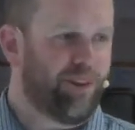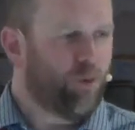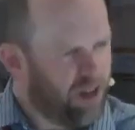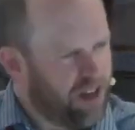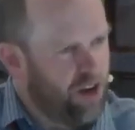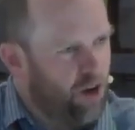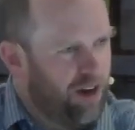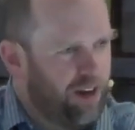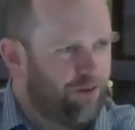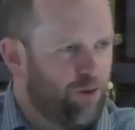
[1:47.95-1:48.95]
What are you
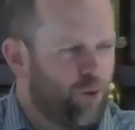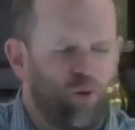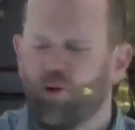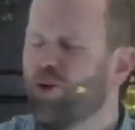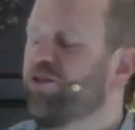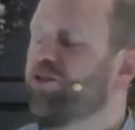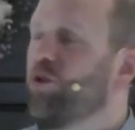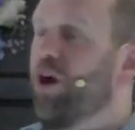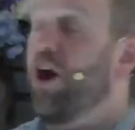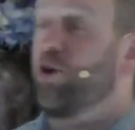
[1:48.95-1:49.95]
longing for? What's
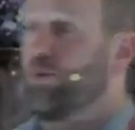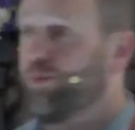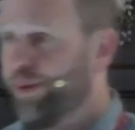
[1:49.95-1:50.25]
your hope?